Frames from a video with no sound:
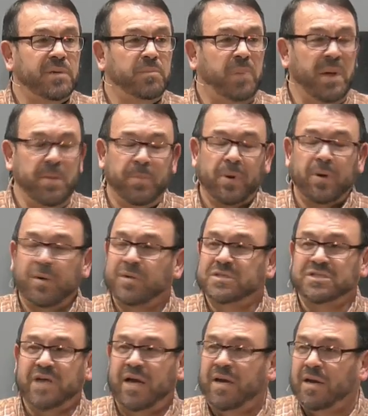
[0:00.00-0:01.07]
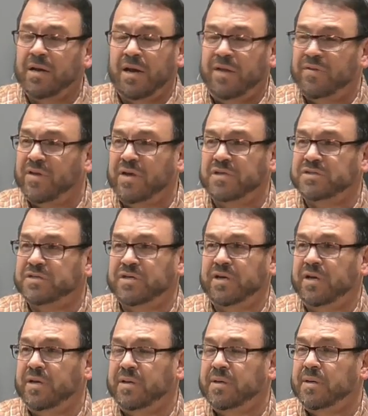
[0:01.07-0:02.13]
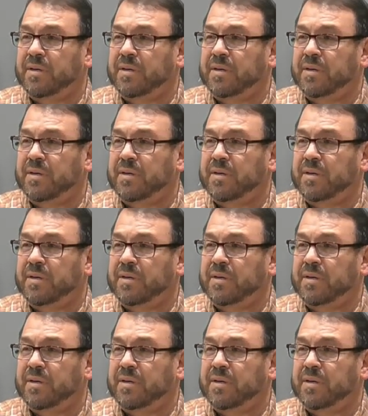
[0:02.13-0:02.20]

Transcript: people are going to say ugly things to you